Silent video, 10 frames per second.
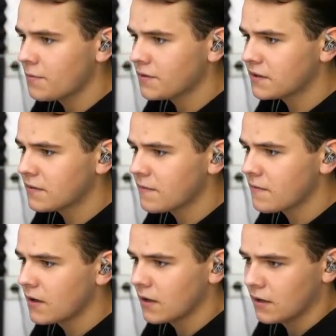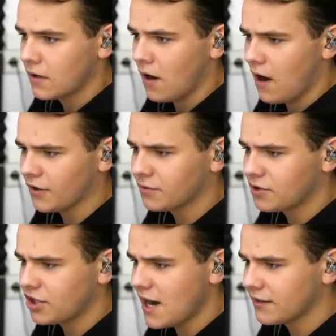Whoops. Oh,
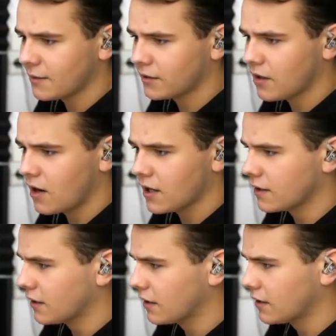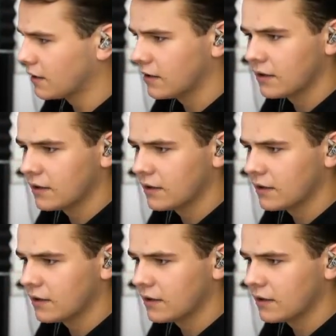some cheese. I'm sorry to...